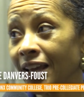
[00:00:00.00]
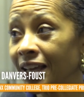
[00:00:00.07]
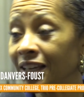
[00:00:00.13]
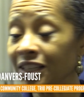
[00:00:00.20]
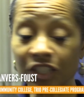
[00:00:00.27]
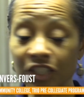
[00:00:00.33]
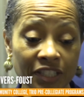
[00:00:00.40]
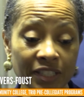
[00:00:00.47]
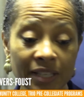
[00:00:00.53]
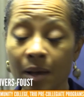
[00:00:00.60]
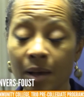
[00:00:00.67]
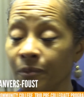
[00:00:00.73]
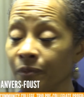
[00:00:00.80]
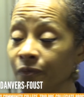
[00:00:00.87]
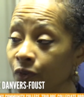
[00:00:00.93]
age in
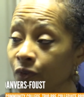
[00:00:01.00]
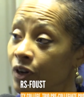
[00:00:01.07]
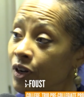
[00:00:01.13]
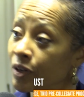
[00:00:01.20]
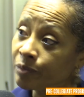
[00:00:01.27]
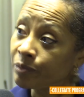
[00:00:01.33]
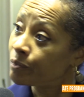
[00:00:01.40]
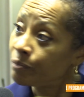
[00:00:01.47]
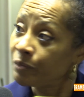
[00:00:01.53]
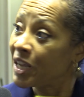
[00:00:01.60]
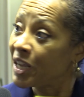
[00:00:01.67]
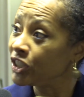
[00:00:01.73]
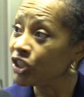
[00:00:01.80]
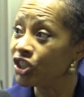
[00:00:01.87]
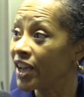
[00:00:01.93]
STEM
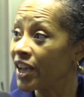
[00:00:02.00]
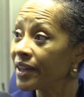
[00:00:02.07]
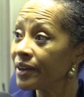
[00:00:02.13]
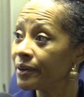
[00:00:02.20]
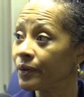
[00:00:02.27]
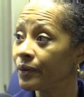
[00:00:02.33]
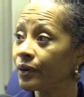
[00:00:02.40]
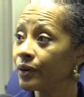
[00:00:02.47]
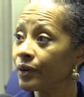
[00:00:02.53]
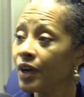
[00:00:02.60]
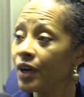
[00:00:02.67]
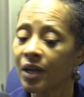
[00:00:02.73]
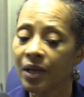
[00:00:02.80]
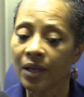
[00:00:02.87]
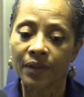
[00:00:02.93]
in general,
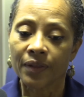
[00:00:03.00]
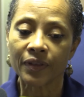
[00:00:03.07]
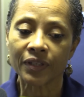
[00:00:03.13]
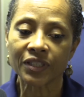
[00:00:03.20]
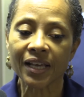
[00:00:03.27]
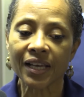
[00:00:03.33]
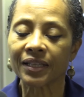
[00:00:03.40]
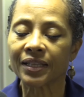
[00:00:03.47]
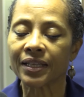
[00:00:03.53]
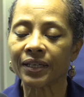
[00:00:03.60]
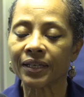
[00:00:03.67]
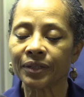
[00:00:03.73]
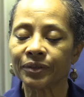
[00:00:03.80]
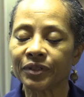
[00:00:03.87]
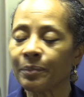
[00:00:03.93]

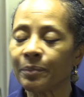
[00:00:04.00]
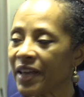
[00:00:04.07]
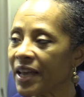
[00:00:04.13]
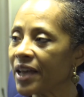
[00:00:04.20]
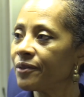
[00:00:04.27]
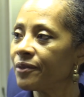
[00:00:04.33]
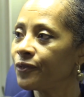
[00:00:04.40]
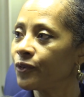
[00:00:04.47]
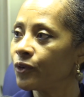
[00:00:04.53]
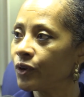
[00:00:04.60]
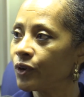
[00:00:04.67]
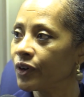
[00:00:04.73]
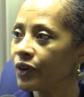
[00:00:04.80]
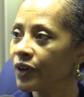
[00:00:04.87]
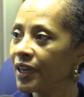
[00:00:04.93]
The demand
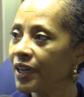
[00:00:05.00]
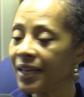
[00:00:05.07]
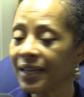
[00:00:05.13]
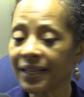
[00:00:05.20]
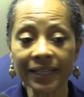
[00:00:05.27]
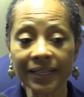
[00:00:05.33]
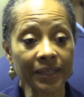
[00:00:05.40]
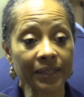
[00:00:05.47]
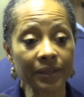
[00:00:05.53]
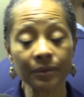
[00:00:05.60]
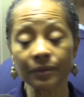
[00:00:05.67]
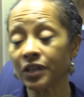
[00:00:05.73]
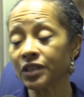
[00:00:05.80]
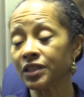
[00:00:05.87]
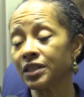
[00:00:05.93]
for any
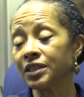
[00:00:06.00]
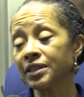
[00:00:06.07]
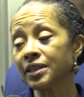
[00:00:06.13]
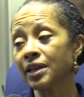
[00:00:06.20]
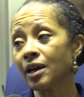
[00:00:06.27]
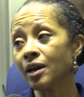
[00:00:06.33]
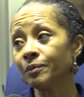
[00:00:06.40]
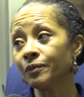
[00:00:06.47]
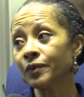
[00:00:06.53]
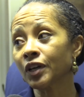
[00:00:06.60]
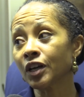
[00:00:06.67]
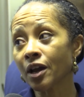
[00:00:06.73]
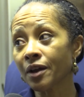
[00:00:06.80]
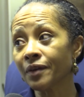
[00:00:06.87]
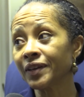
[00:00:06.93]
careers in STEM,
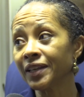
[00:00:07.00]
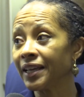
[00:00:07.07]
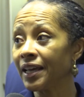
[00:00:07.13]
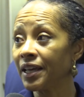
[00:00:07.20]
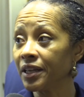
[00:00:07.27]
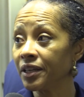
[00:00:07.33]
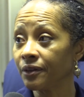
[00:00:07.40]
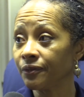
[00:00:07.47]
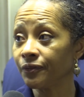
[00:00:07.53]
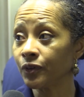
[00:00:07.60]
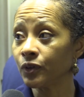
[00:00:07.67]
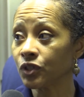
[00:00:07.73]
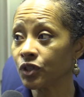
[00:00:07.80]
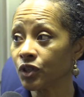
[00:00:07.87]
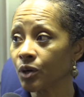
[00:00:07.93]
currently and in the
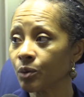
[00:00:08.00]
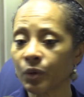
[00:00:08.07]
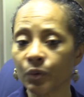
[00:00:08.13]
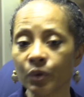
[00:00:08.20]
future, we